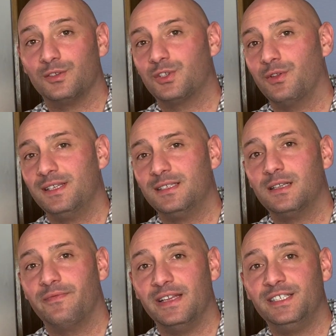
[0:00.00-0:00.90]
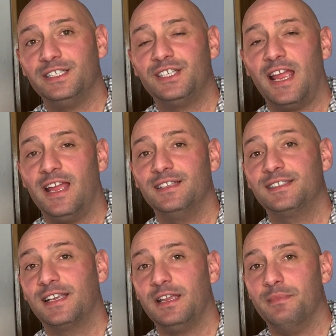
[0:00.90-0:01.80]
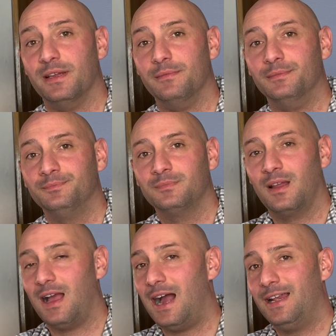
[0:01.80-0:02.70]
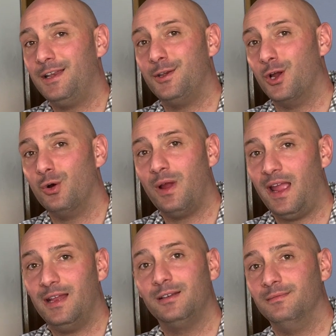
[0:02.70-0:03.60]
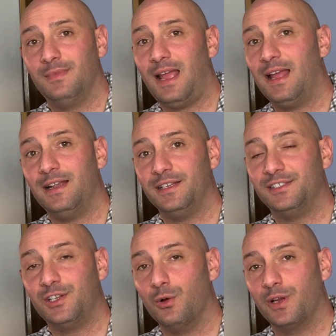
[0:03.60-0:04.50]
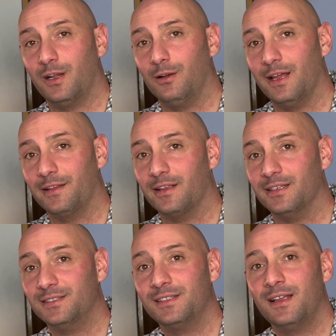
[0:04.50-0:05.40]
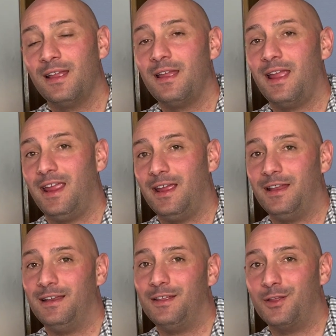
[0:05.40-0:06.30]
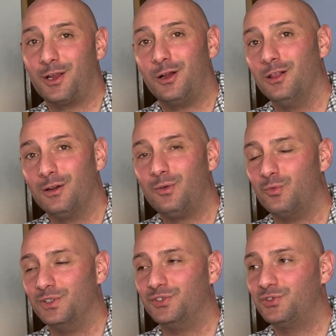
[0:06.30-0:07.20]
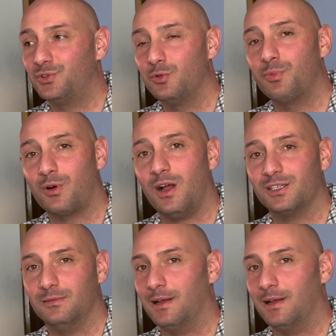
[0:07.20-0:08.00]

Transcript: So this is a vintage Head Ski Bib. I didn't know Head had any snow gear like this, and the color was super awesome.